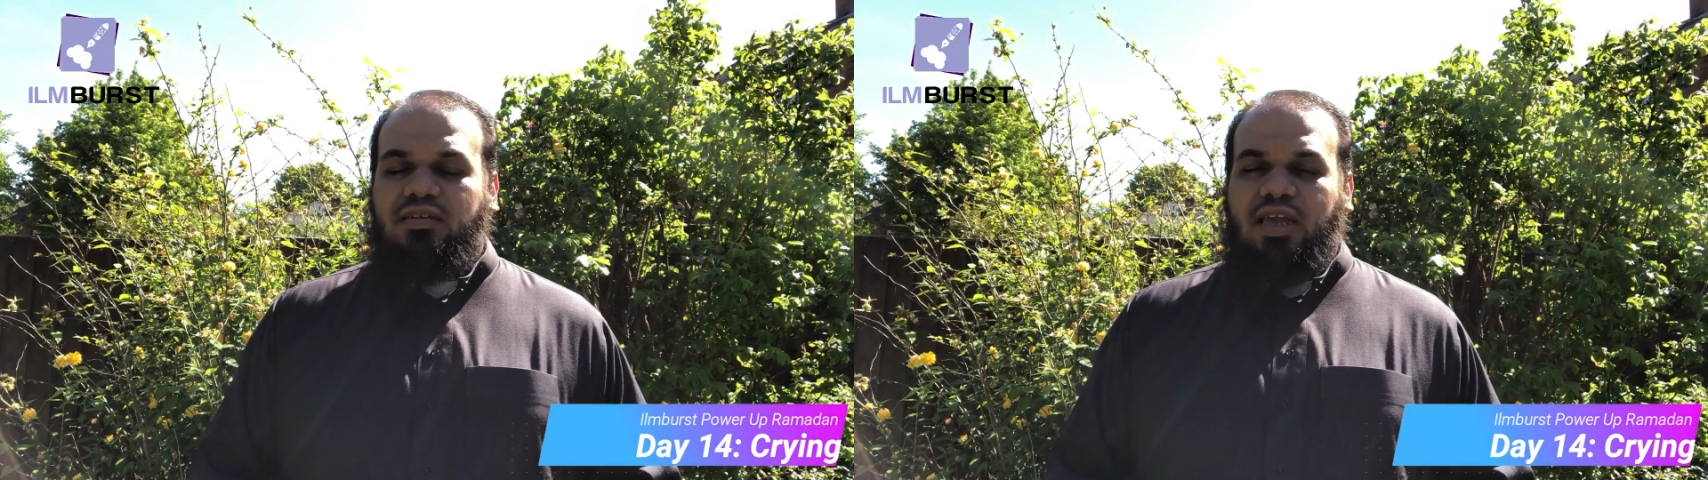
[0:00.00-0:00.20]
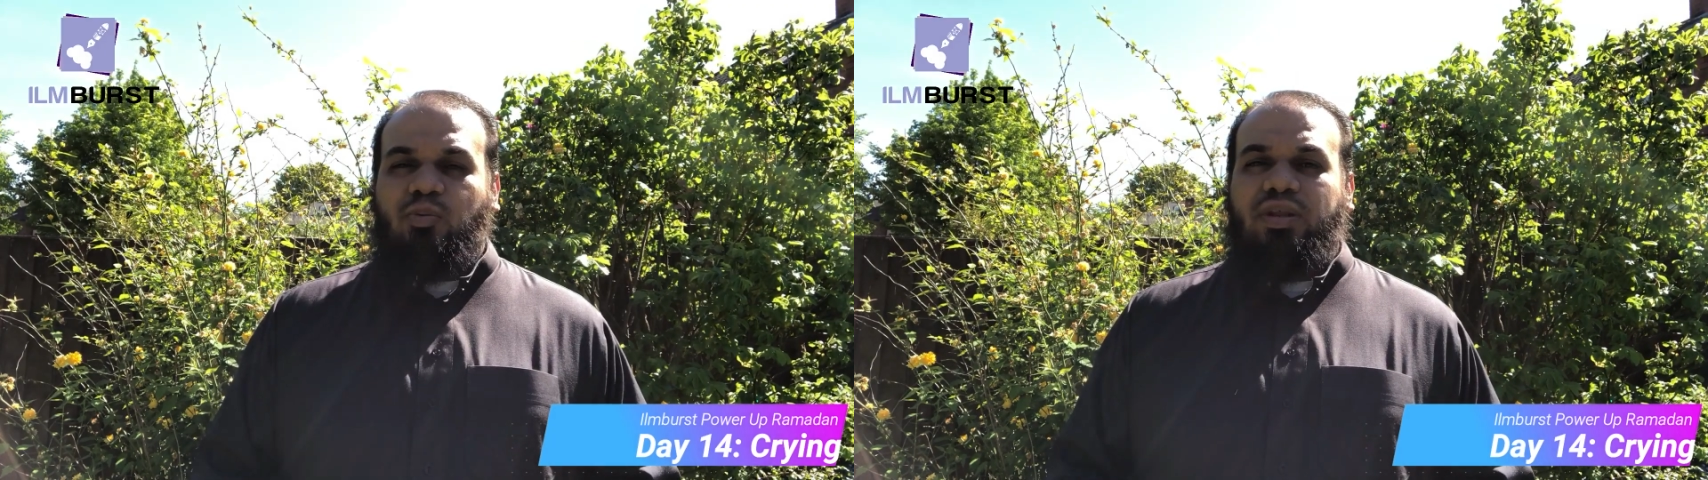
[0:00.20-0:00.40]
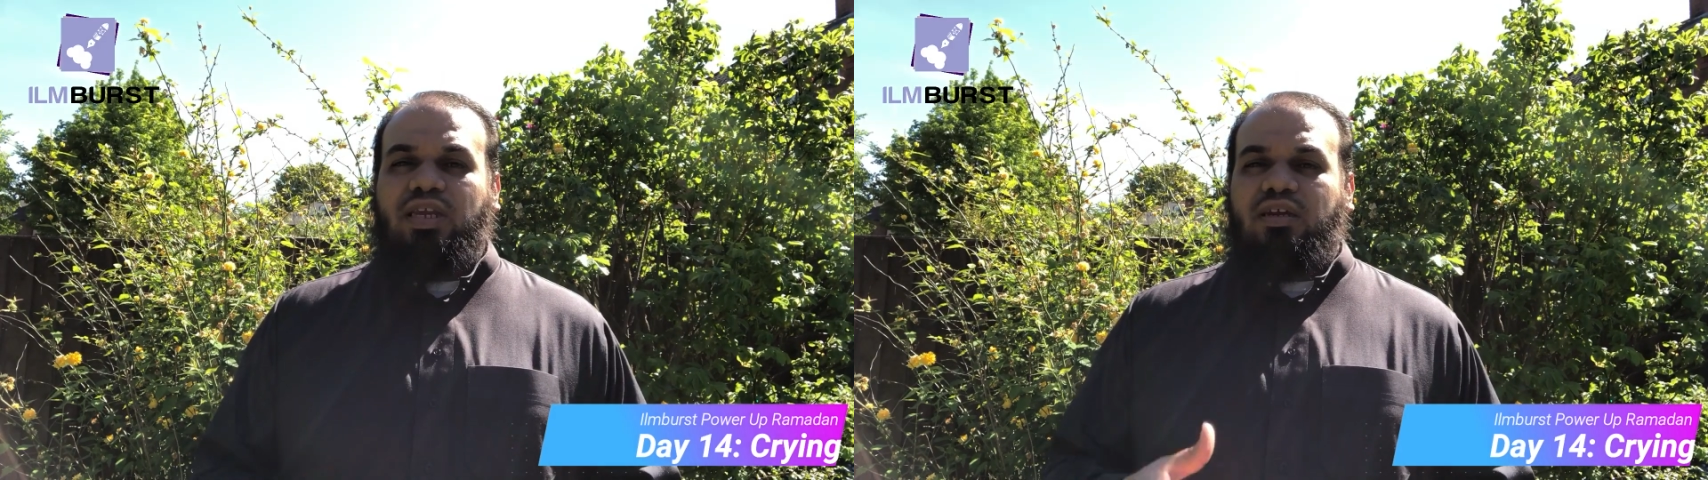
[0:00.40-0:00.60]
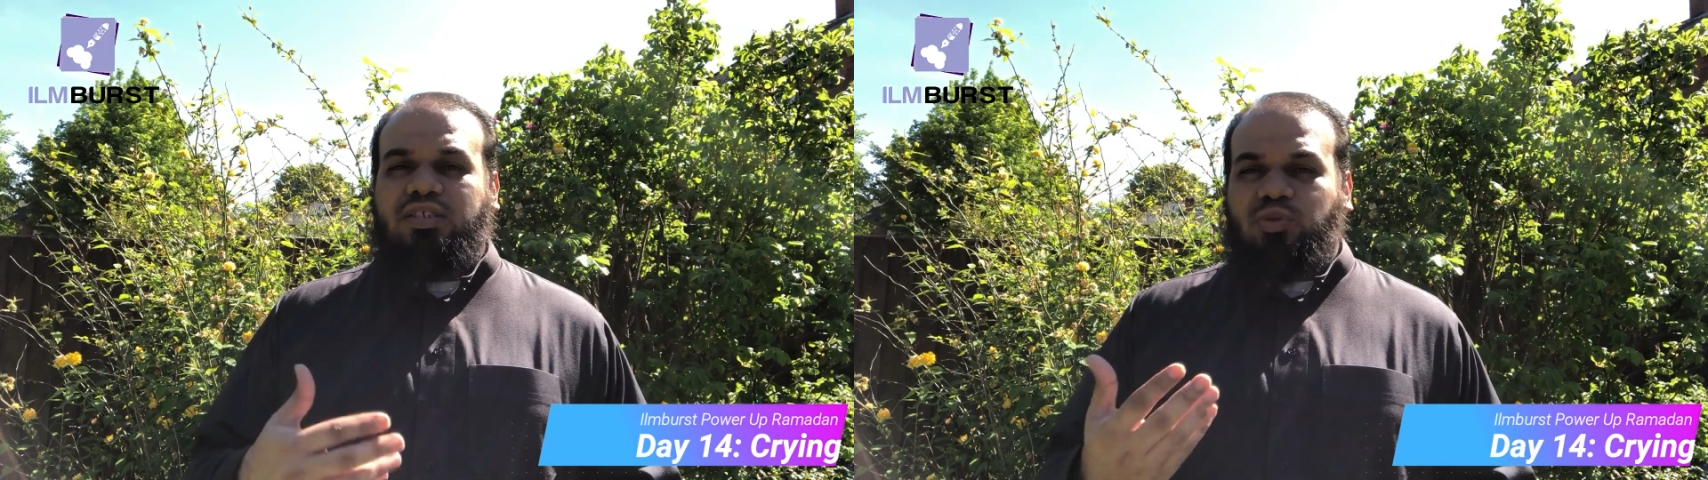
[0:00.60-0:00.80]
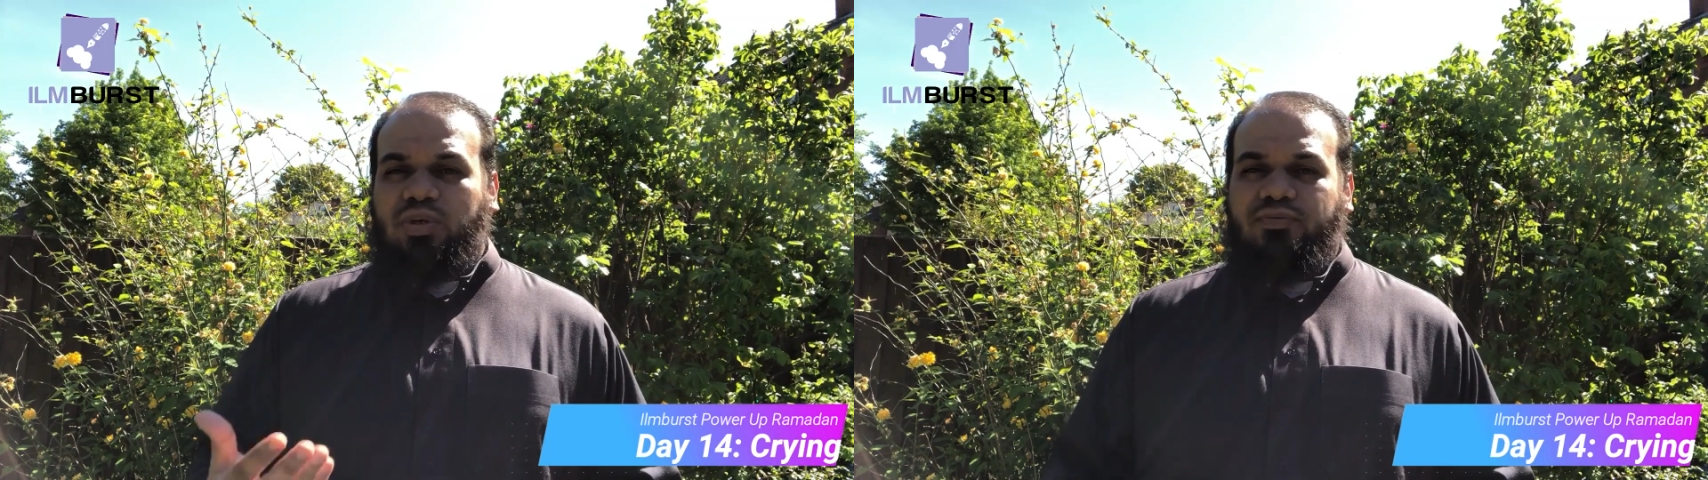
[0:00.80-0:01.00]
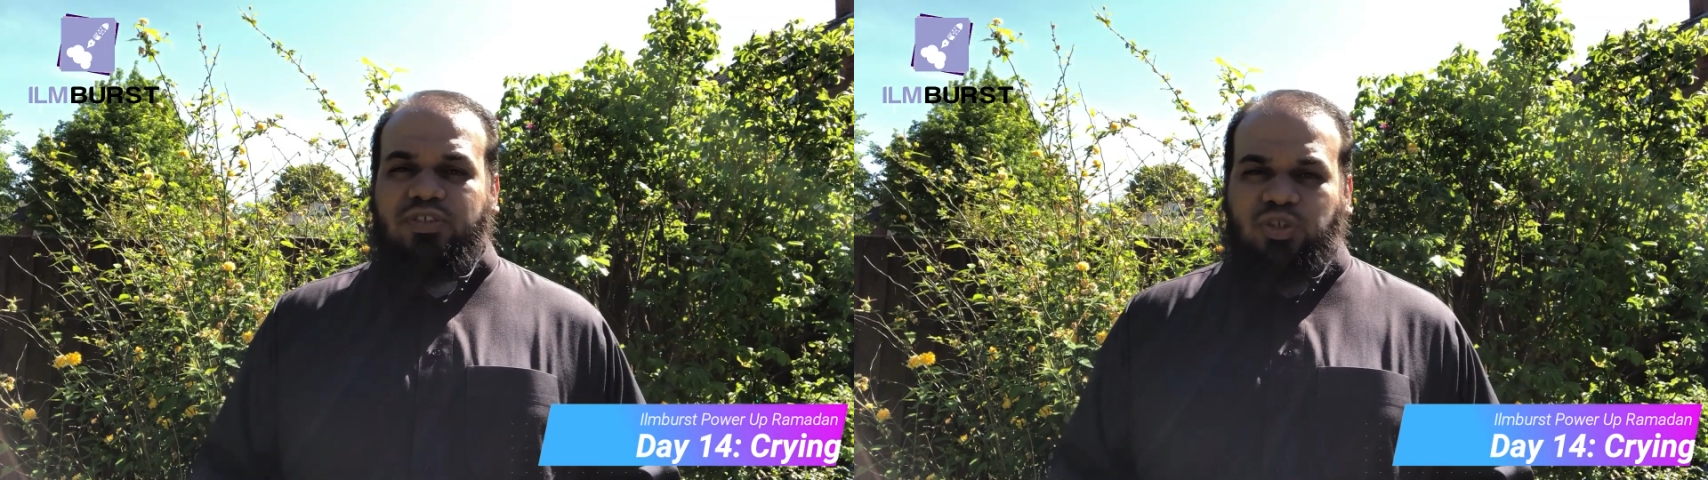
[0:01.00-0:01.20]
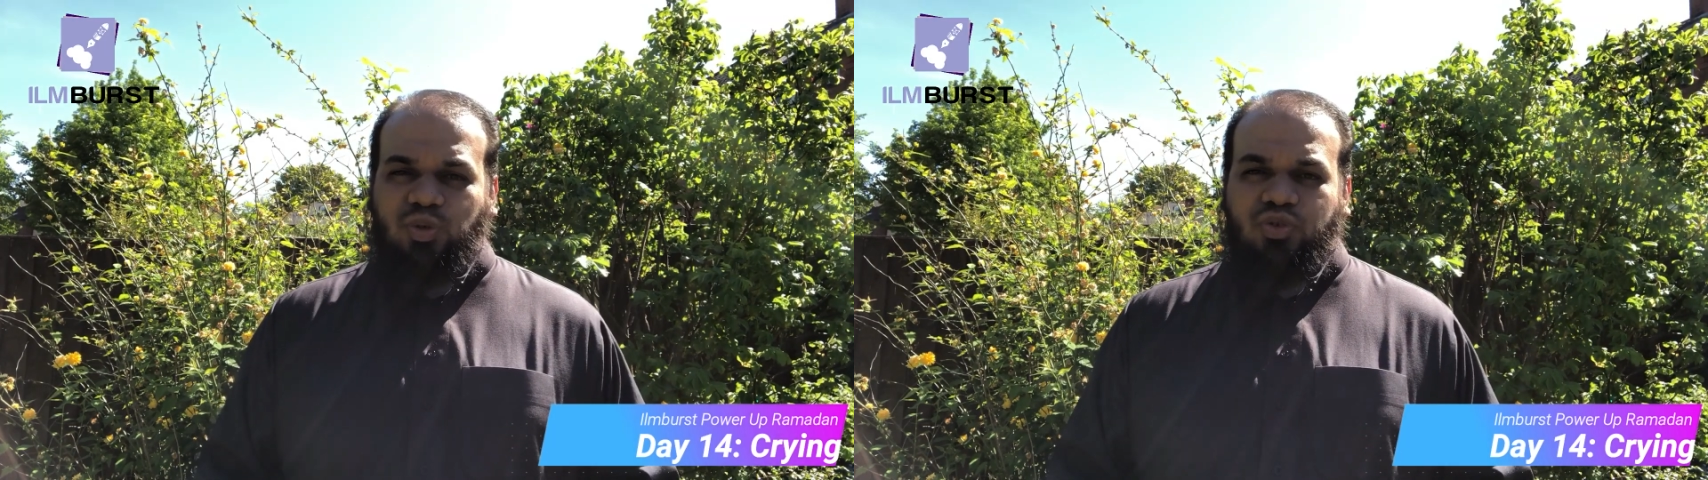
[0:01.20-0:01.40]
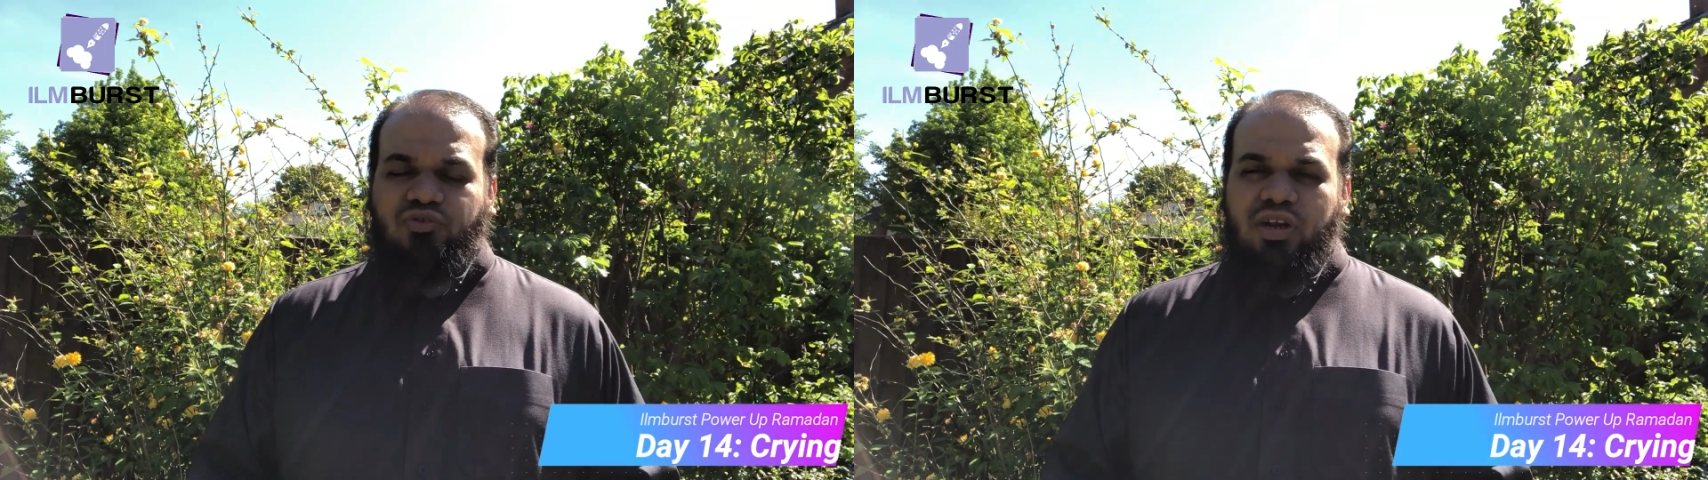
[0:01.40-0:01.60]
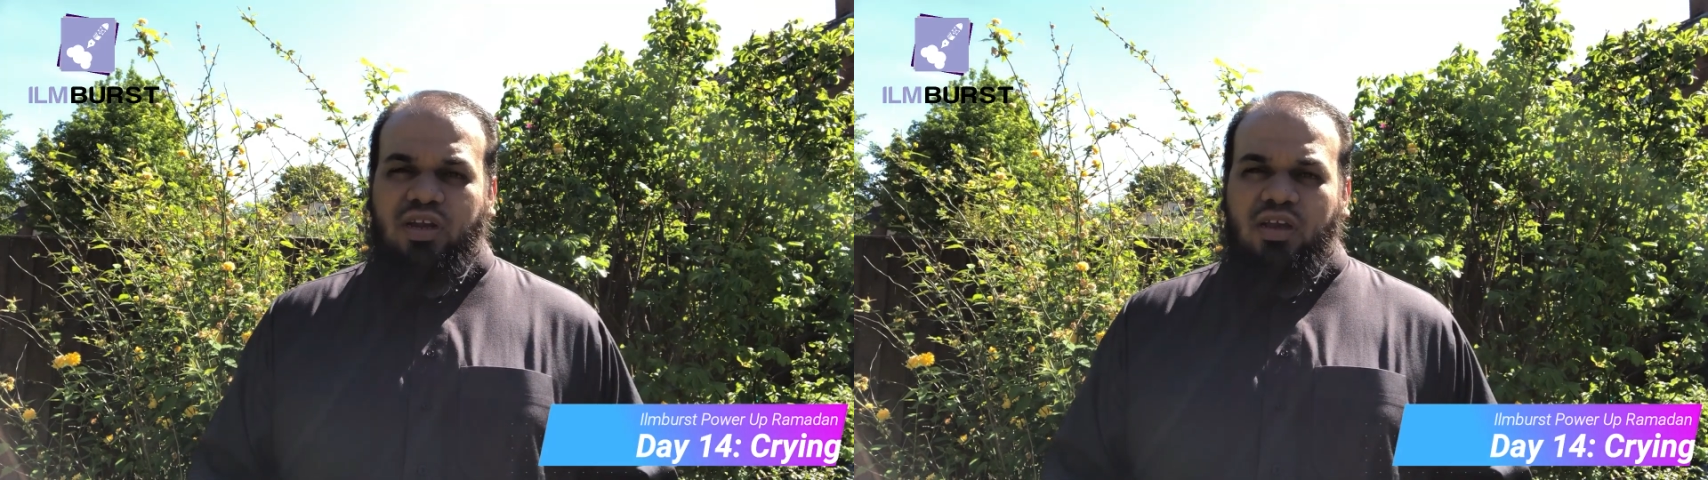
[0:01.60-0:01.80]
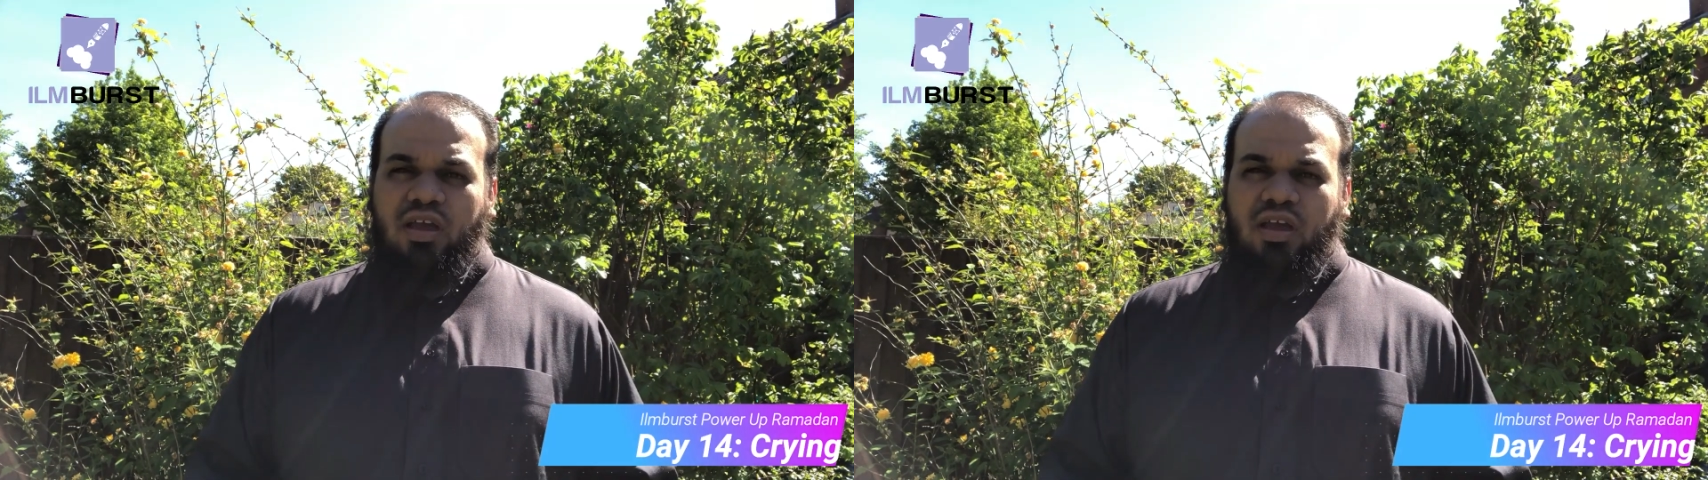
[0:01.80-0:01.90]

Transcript: like when he lost one of his children,